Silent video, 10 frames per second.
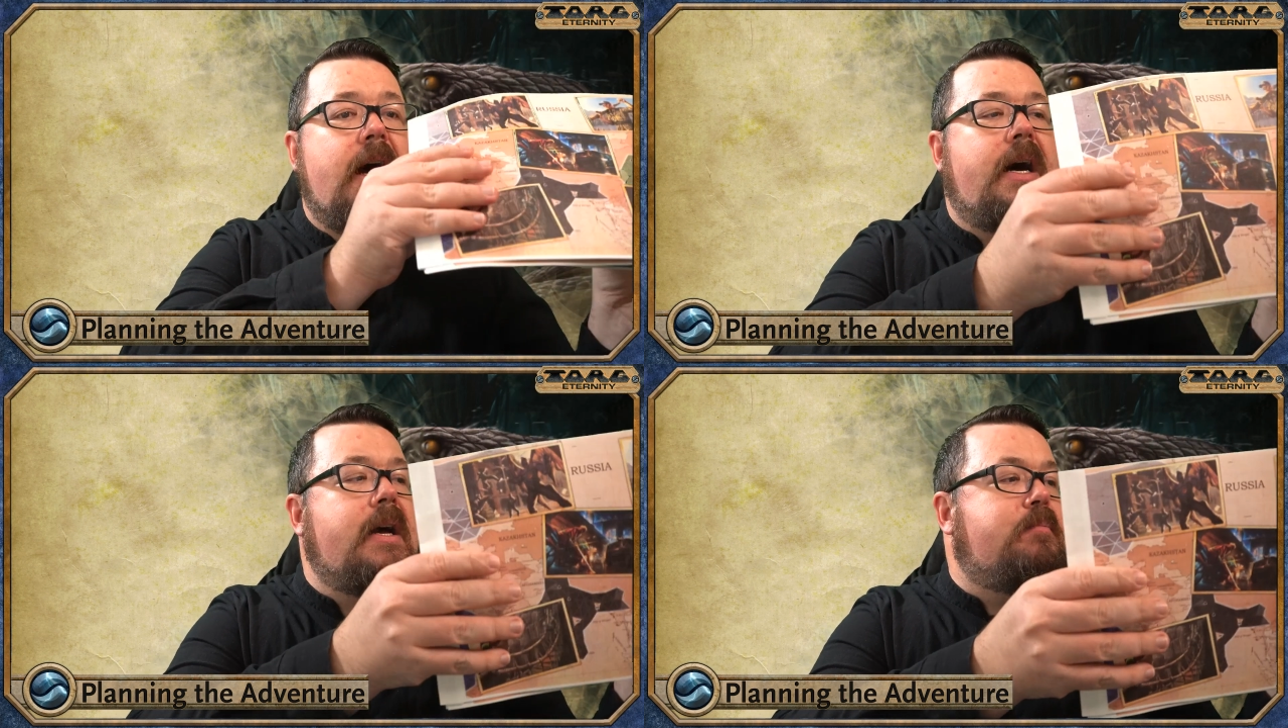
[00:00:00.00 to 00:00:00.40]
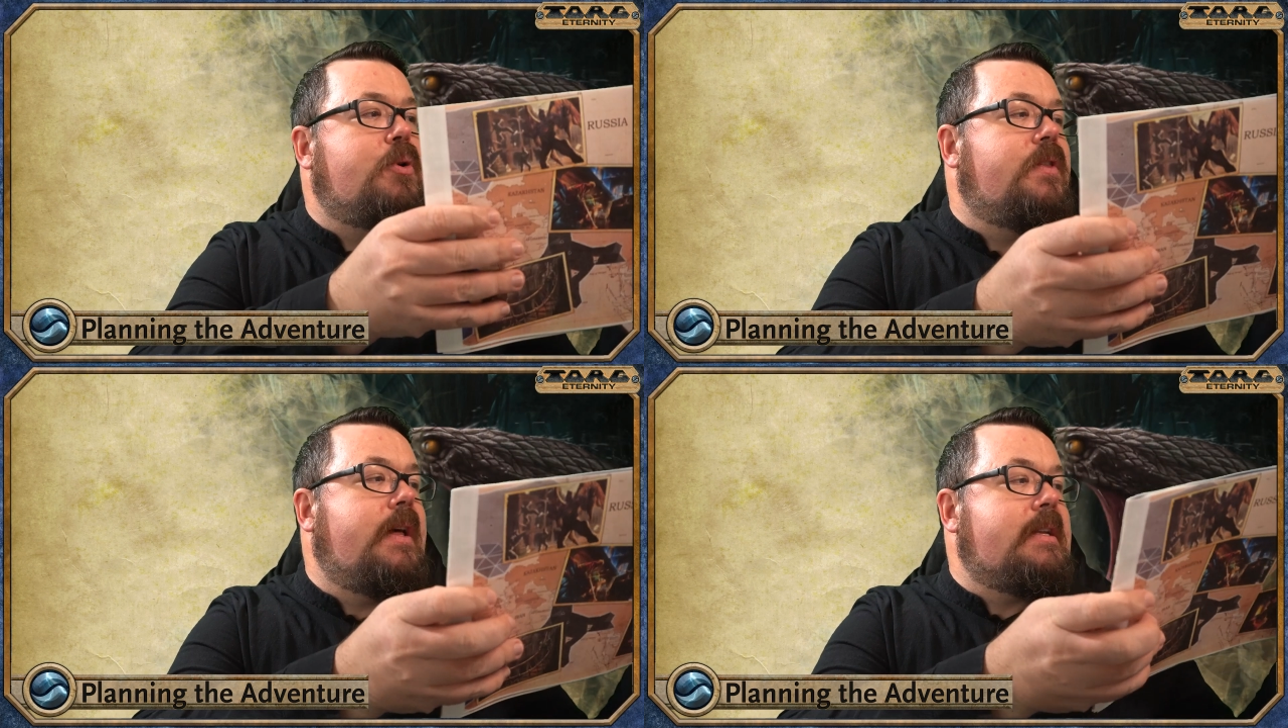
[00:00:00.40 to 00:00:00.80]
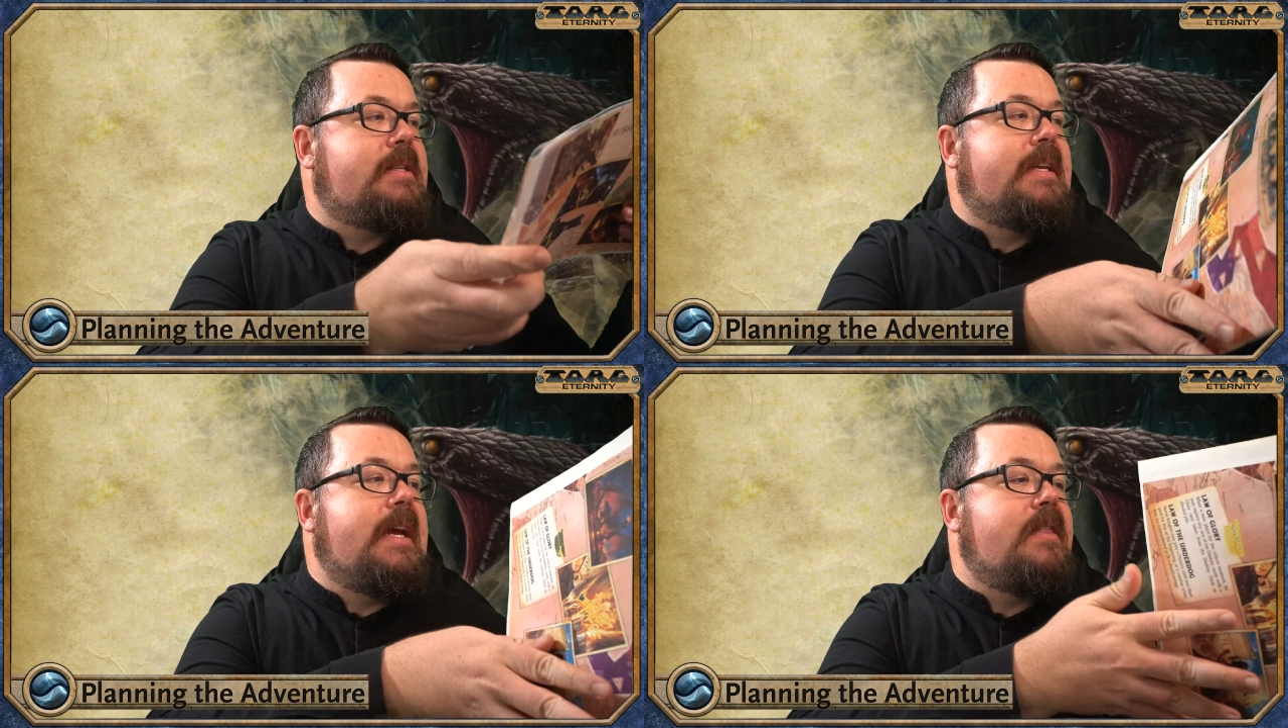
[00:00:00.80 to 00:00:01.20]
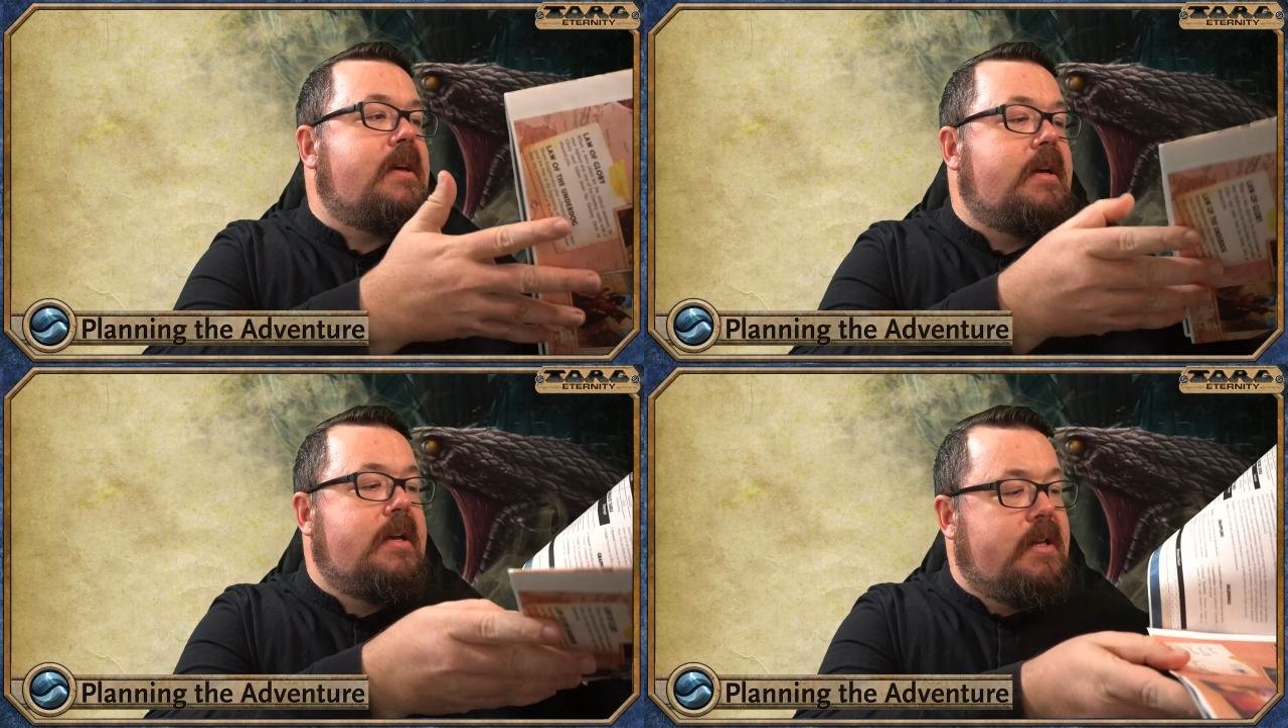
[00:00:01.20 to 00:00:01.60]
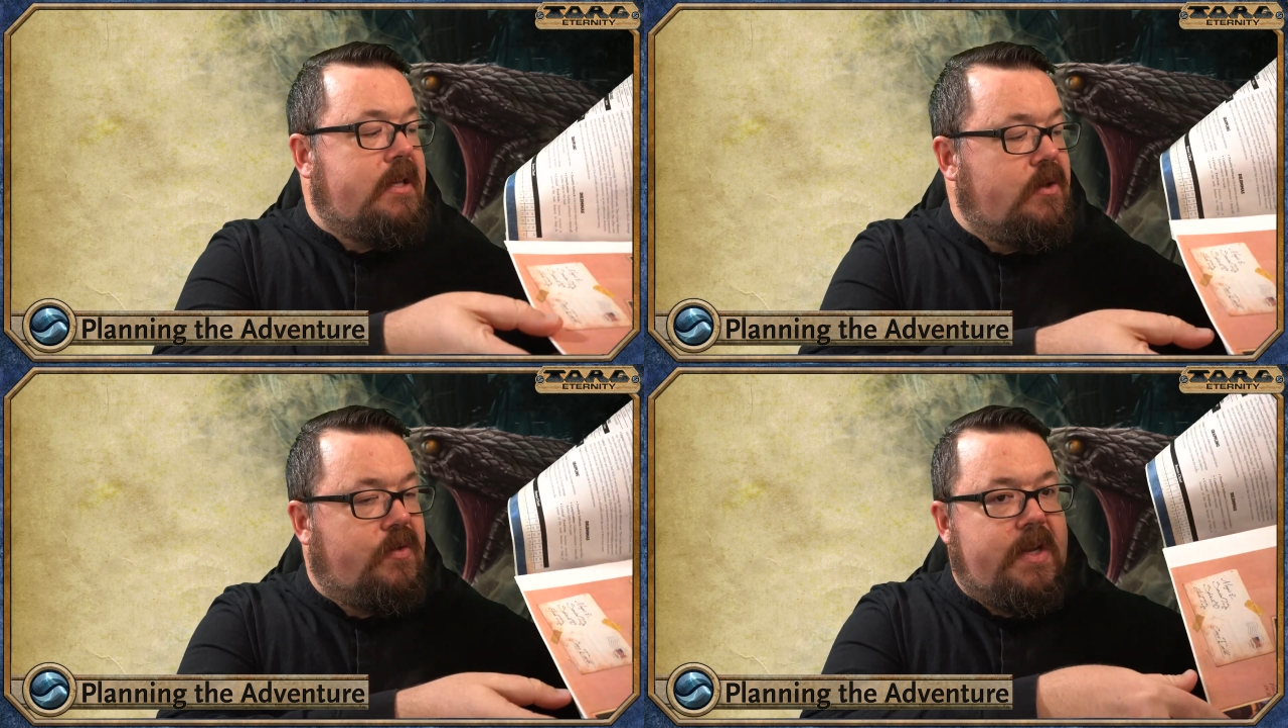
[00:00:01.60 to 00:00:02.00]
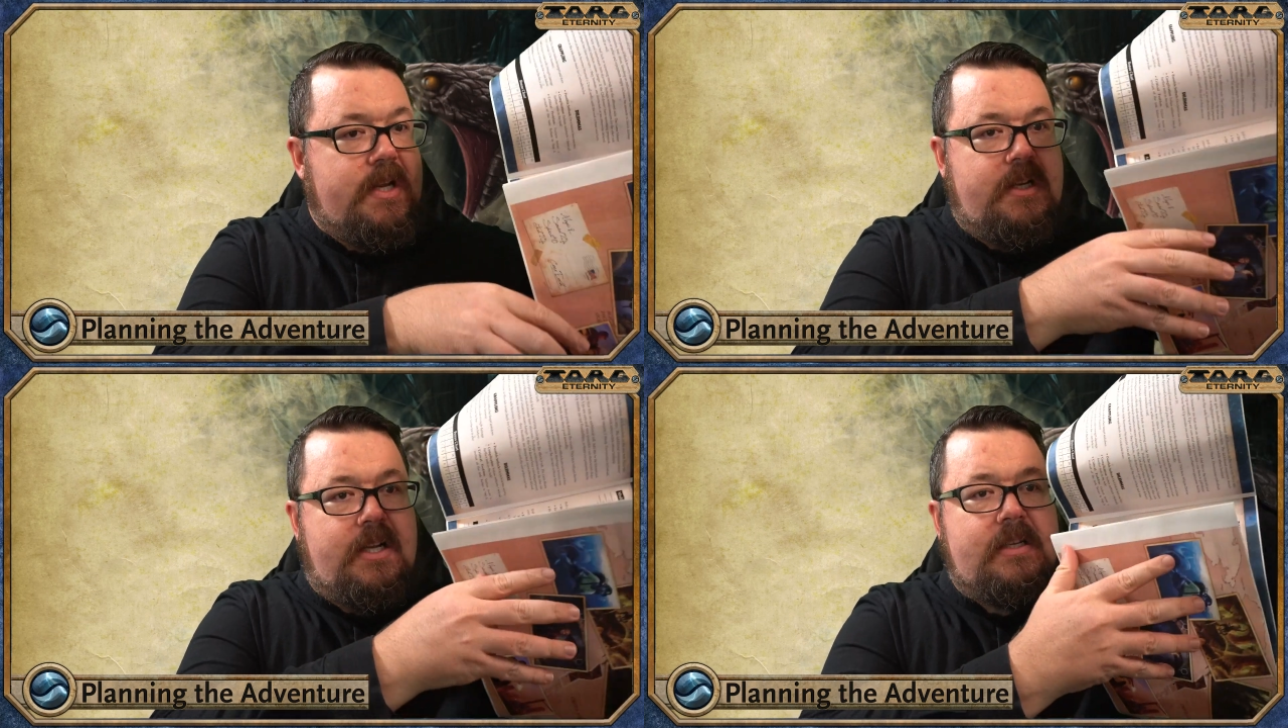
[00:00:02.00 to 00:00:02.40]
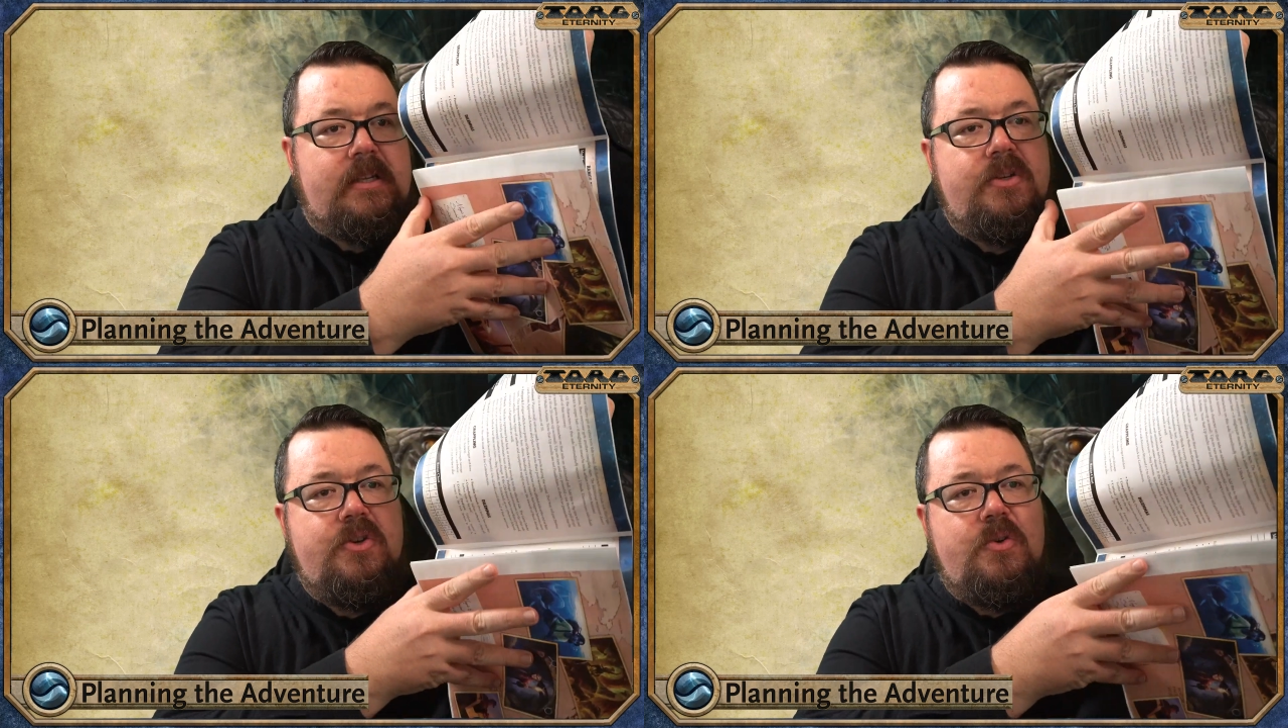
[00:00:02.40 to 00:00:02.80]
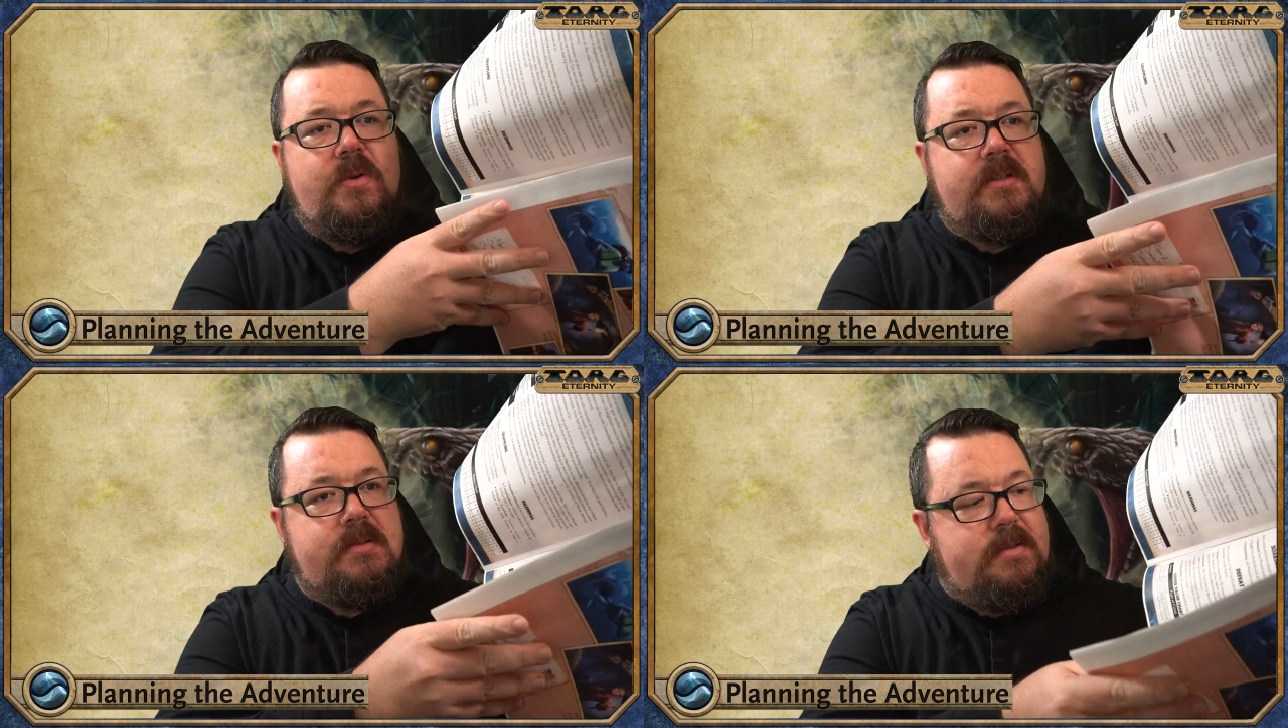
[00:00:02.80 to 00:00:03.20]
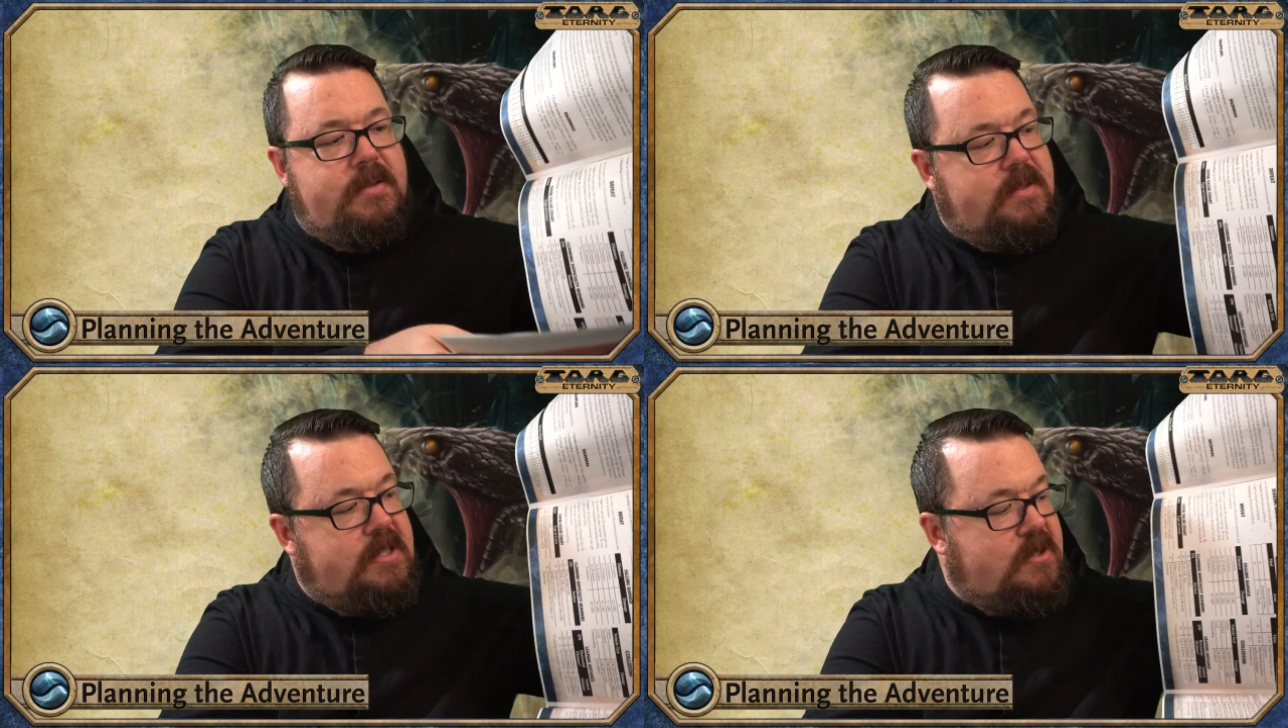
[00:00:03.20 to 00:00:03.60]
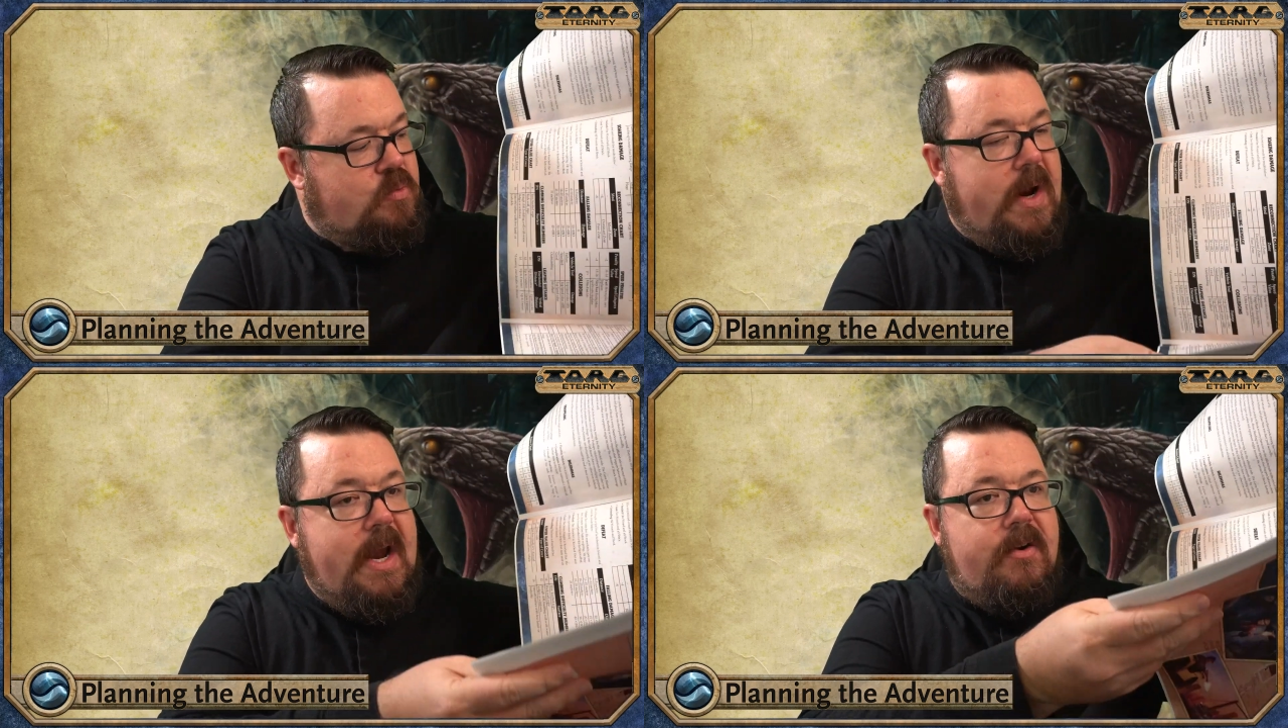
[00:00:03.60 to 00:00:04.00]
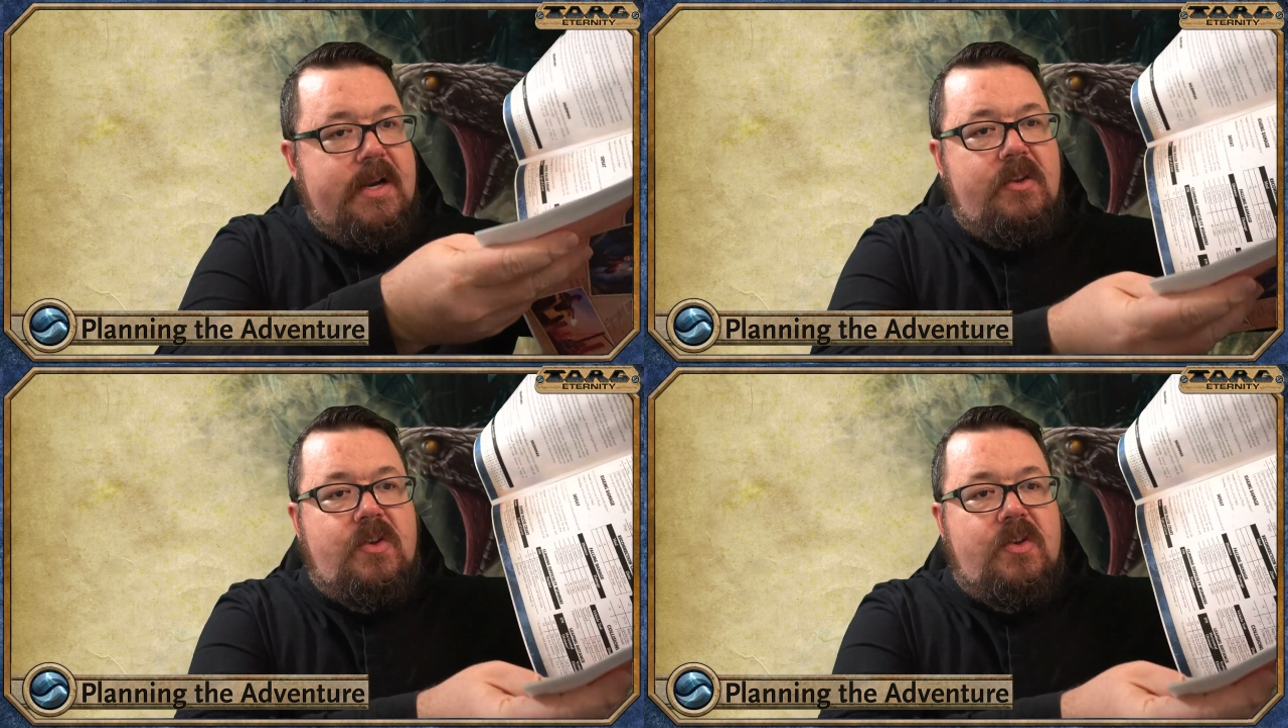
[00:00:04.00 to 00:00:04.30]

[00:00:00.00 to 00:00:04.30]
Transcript: I put that together using glue and swearing.